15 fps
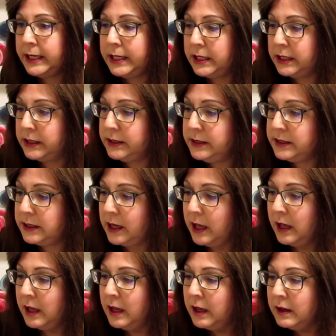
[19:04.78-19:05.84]
is
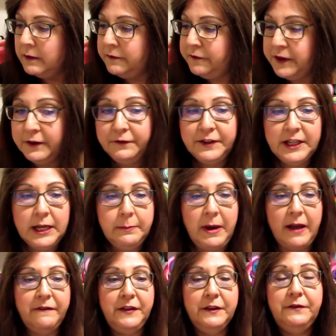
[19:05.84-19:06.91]
50
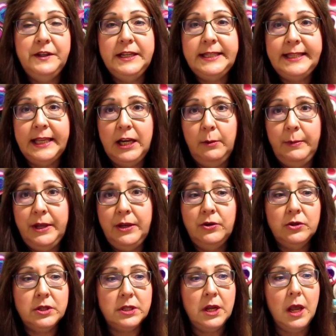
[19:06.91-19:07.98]
by 50
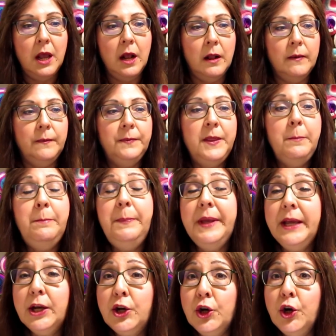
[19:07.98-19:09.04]
centimeters. The
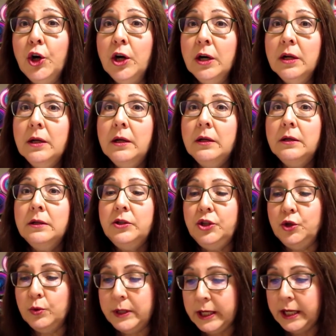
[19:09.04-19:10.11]
bigger
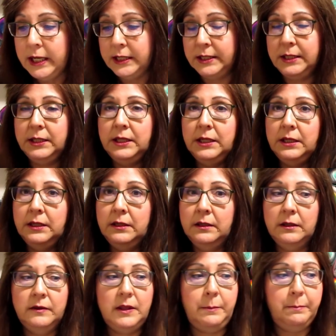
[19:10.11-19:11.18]
you get,
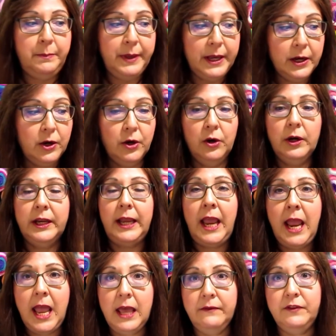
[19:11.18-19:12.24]
the bigger
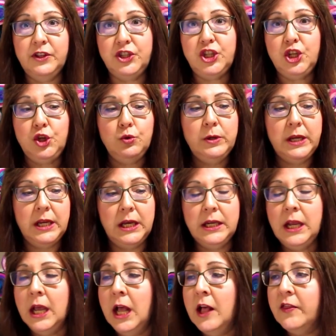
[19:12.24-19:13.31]
canvas you
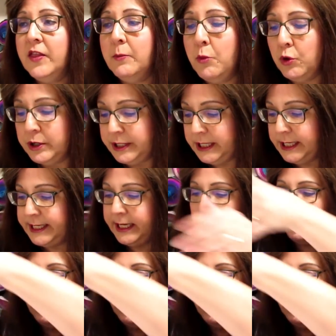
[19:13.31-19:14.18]
get, the more detail